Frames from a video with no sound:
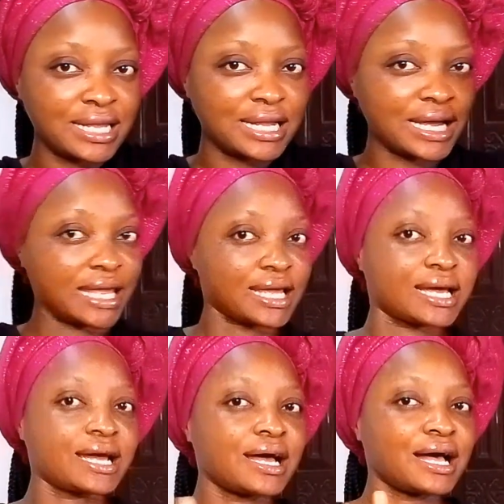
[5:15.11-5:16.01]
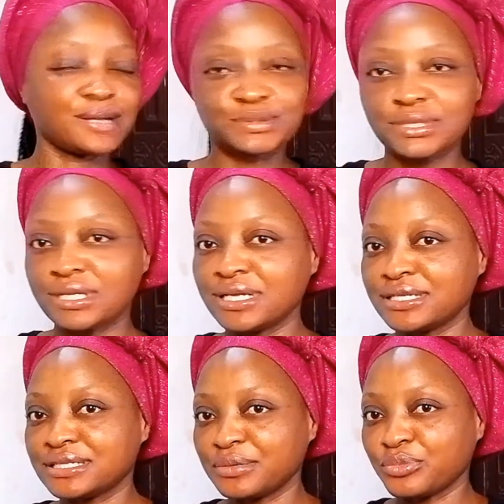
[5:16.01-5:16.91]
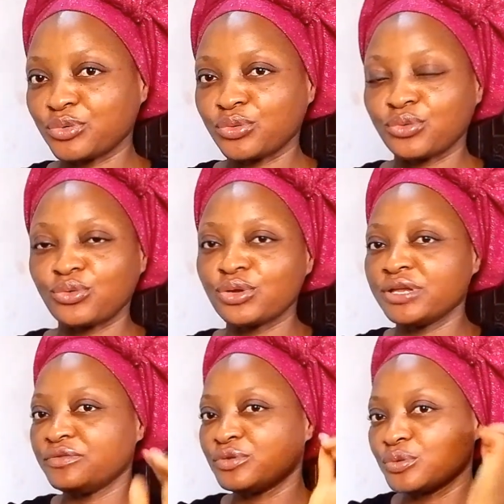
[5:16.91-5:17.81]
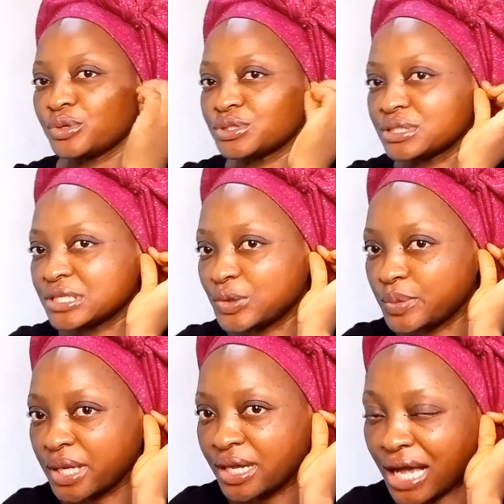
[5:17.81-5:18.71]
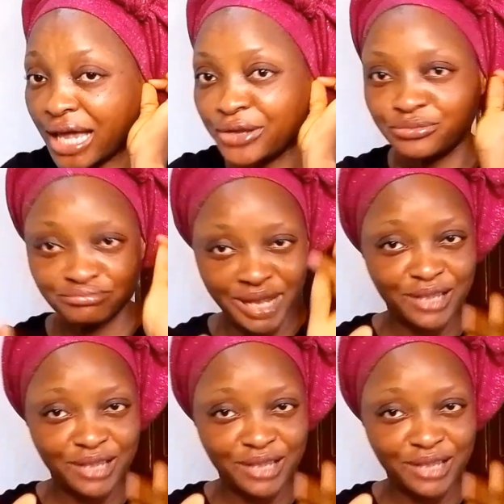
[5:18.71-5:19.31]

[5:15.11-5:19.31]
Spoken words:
Like, absolutely simple. Only if you don't want to tell me. I know.